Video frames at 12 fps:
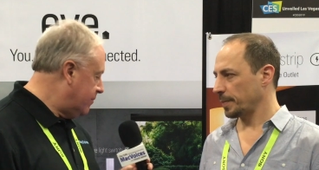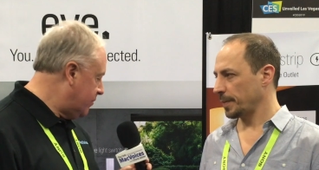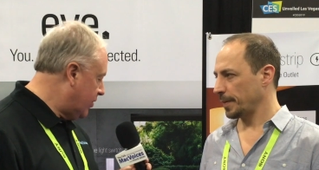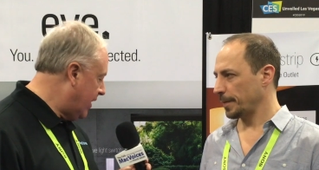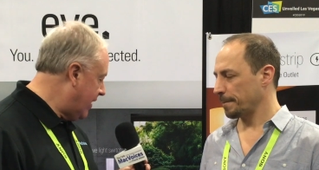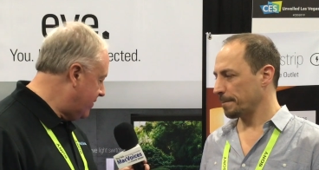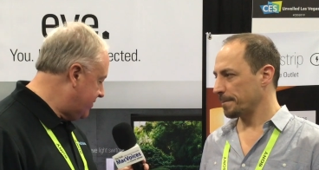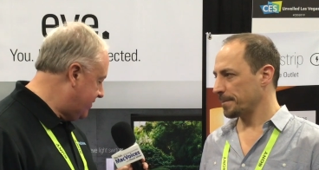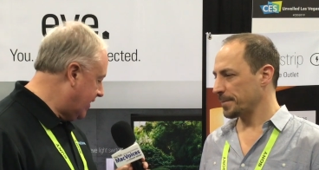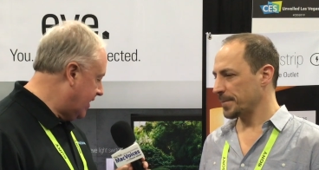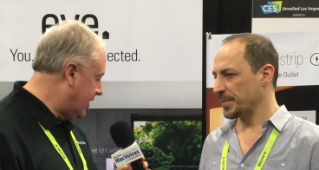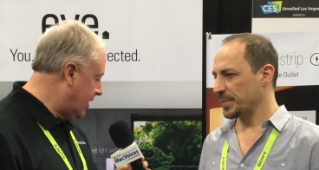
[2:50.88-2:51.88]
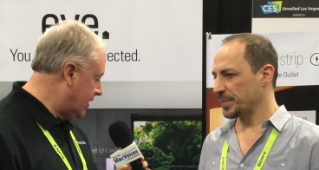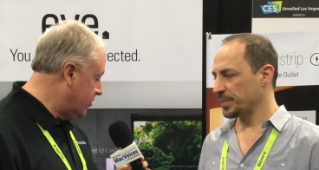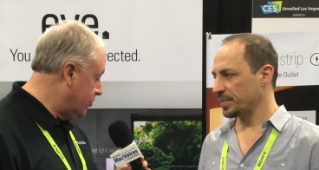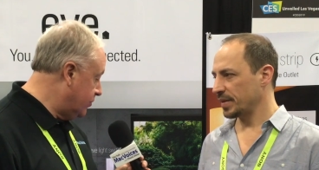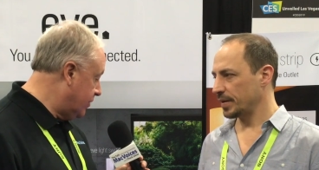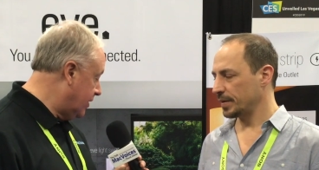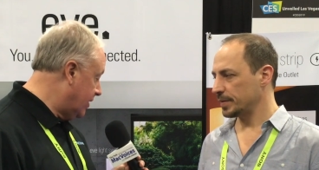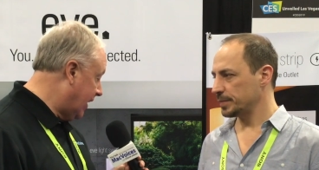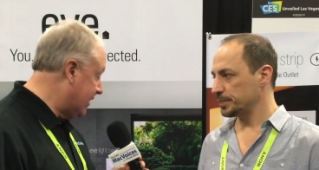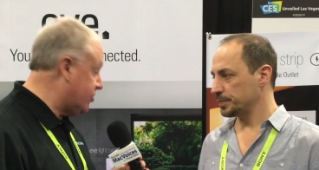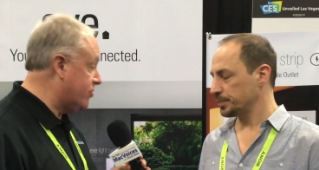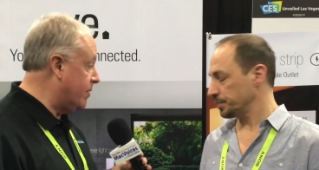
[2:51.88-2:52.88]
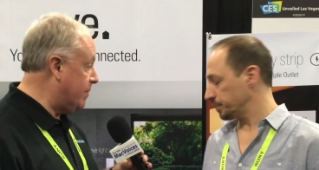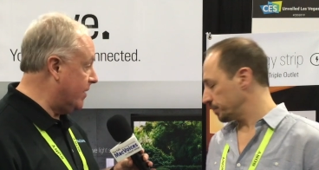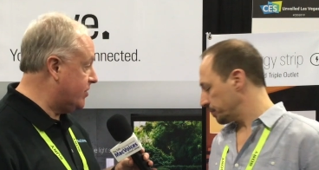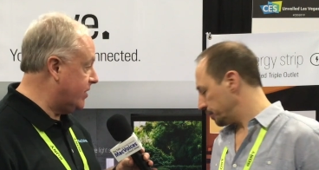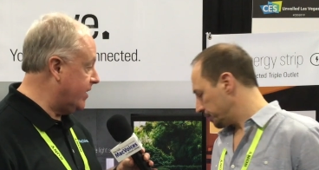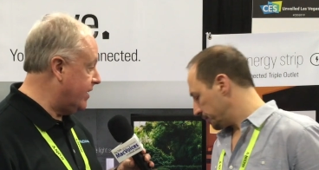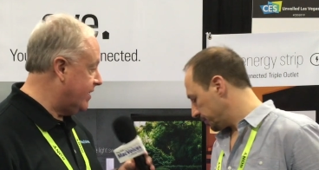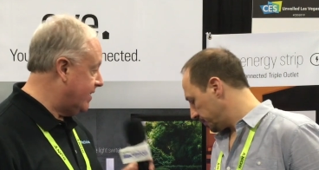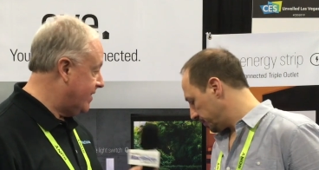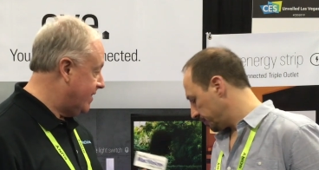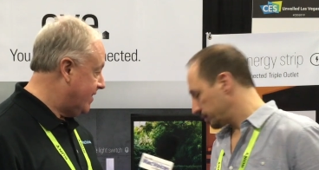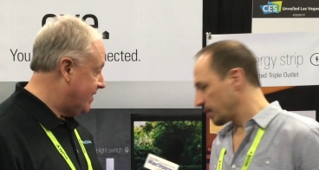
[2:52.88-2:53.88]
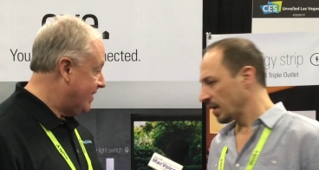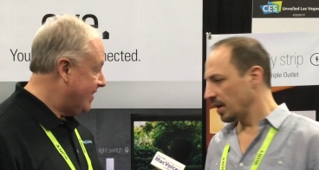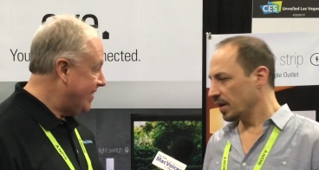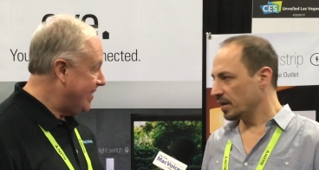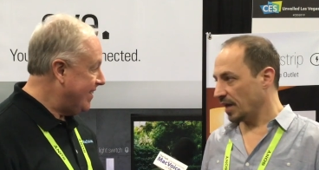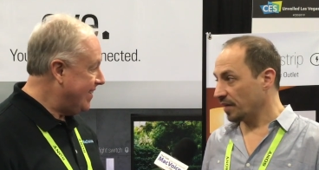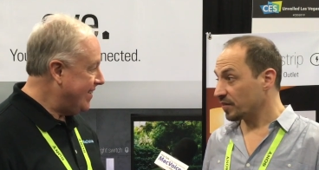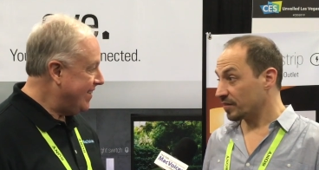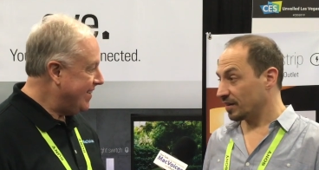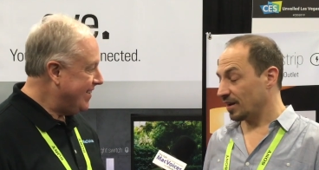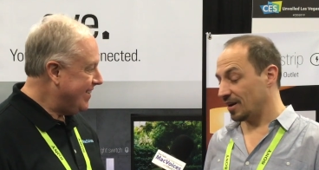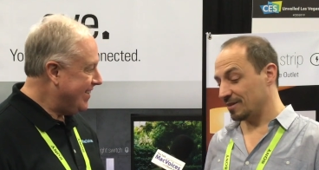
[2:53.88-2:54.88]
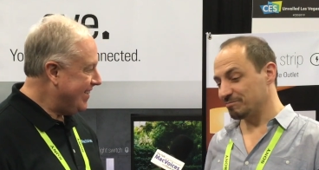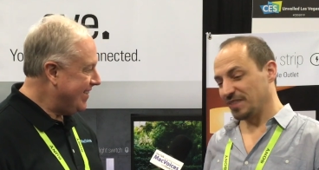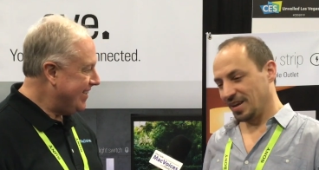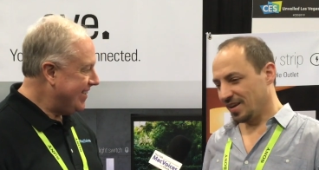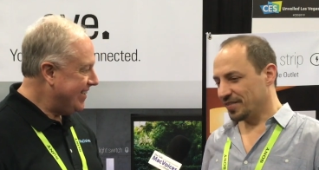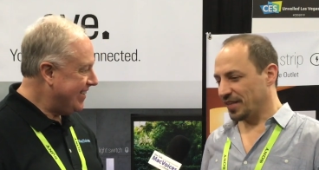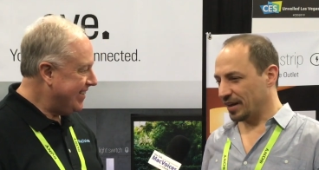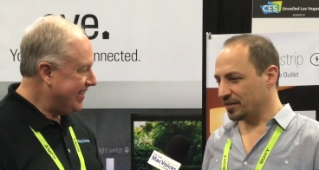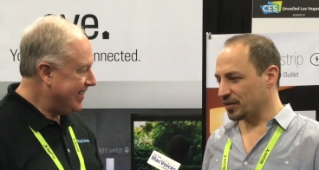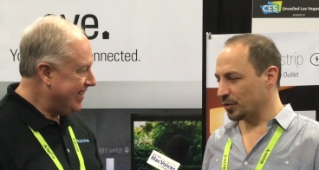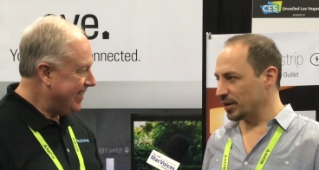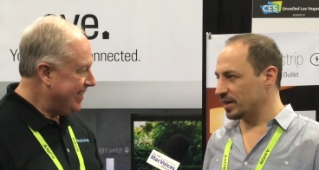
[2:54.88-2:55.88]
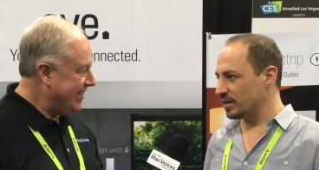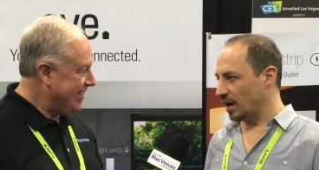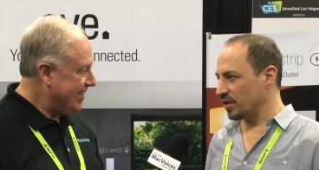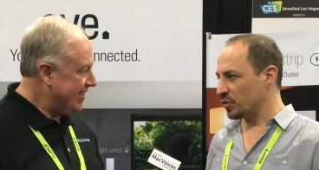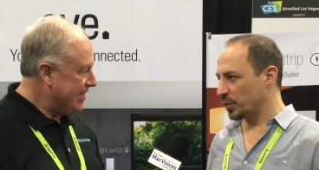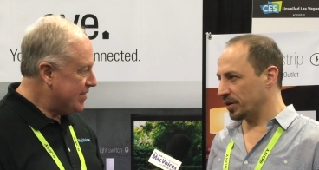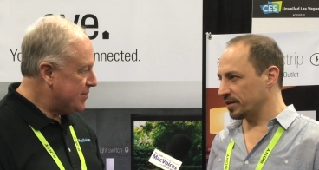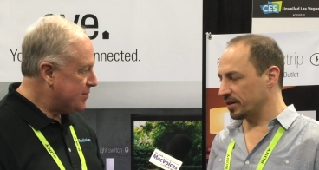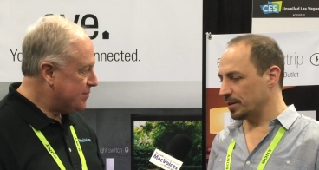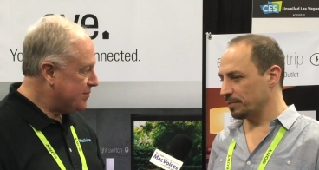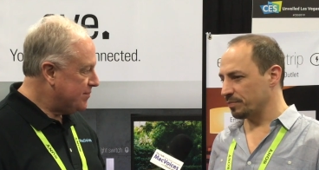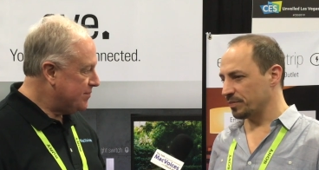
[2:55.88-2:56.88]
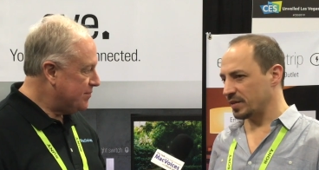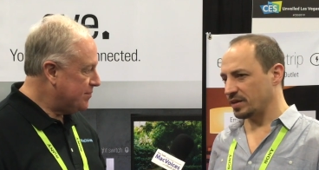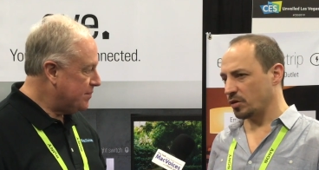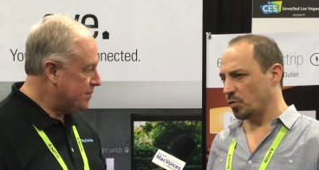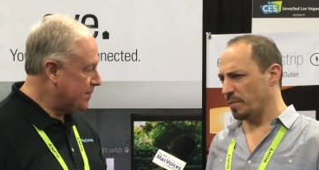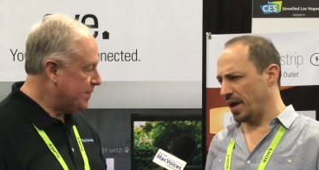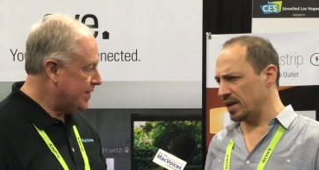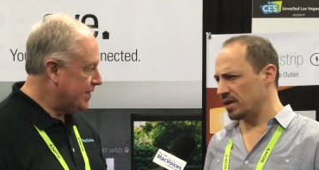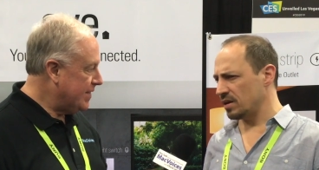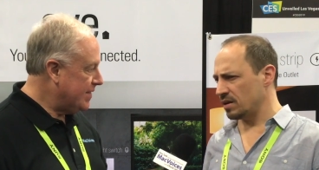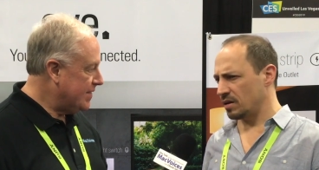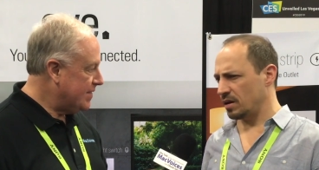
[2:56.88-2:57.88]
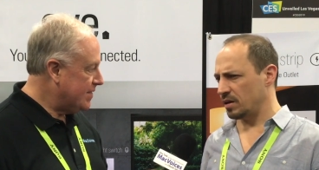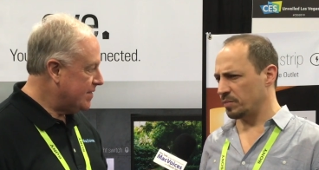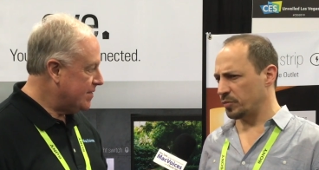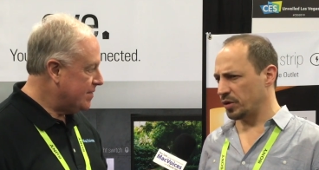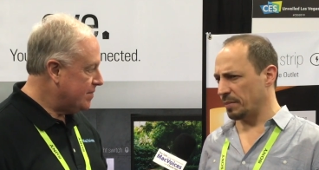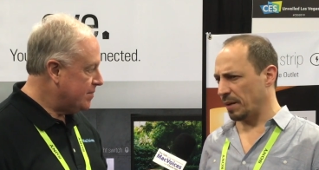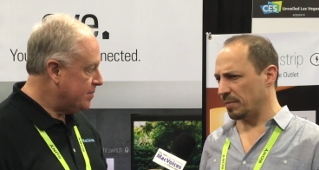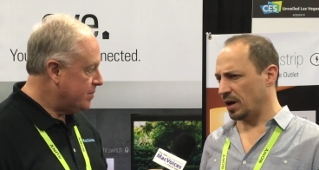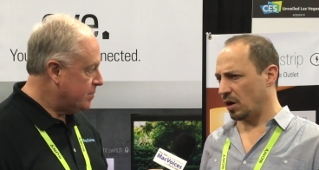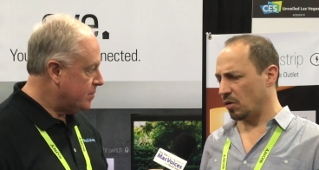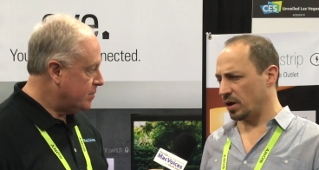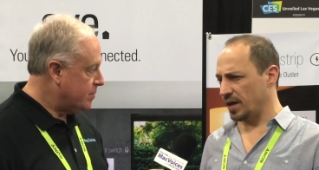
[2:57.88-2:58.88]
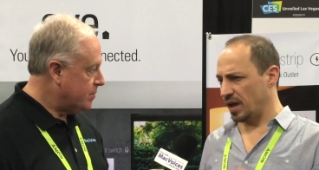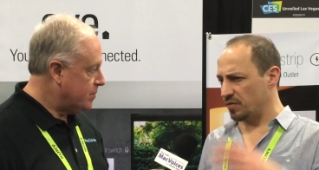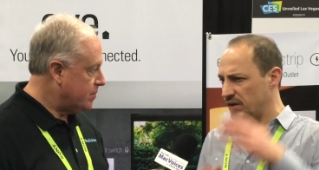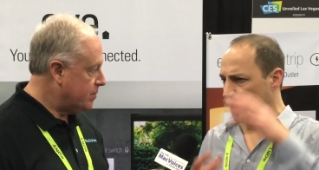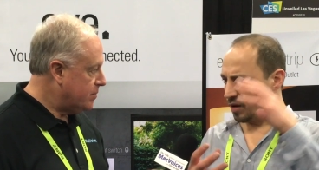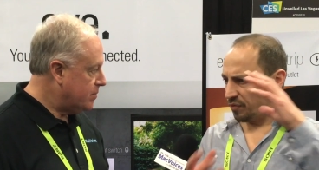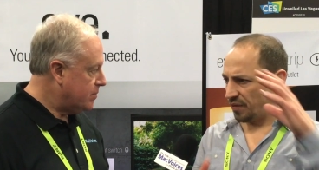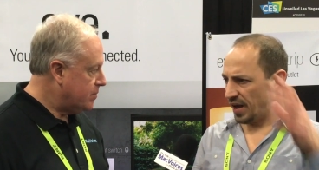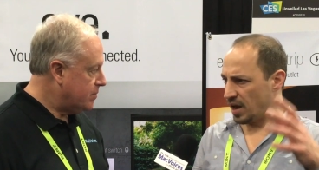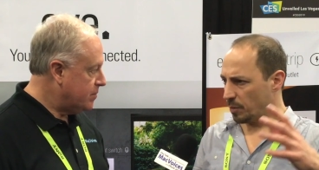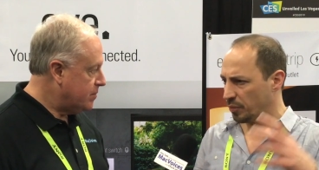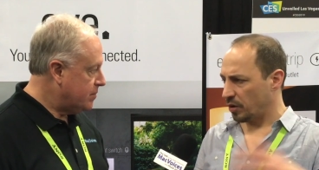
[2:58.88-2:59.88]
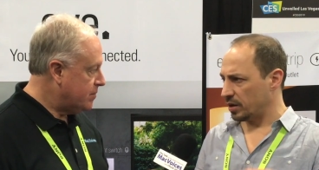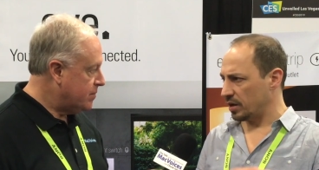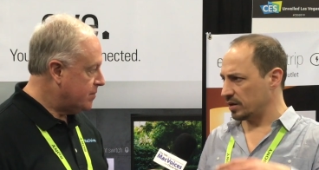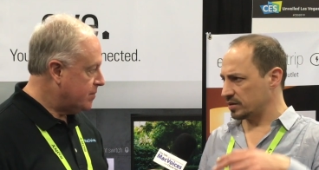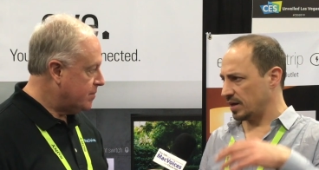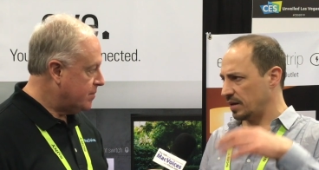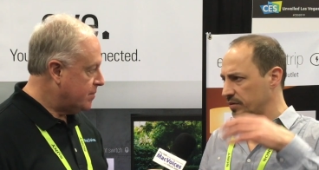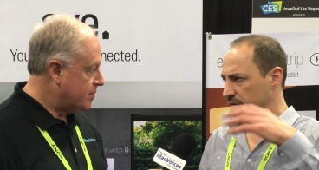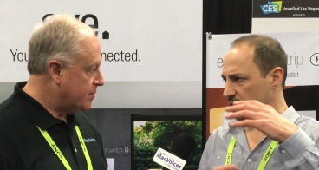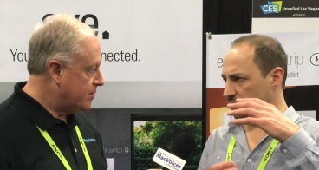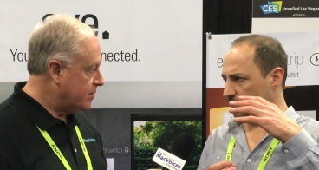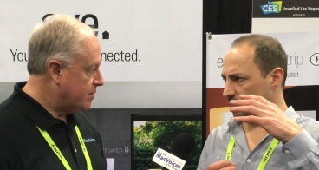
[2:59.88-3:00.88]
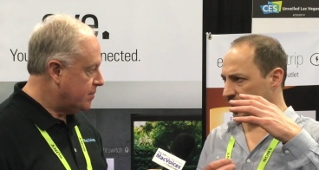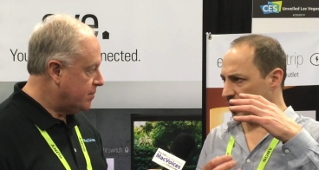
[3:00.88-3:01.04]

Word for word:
Speaker 1: You have a new light strip, I see. Yes, that is a really nice one. You may remember our Avea Flare product and the